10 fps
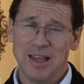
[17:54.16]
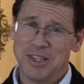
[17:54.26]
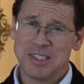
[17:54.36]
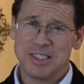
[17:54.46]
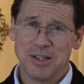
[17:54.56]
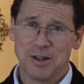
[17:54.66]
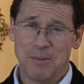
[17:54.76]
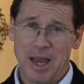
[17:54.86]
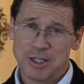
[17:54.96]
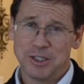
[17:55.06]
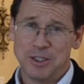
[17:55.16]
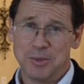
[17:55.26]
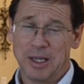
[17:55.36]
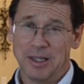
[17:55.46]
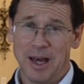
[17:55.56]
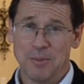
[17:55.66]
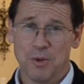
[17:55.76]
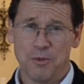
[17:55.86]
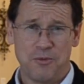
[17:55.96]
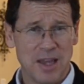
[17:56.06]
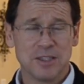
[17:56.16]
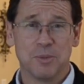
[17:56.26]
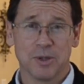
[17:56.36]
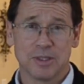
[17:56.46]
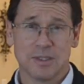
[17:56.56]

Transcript: this year I'm actually doing a lot more Facebook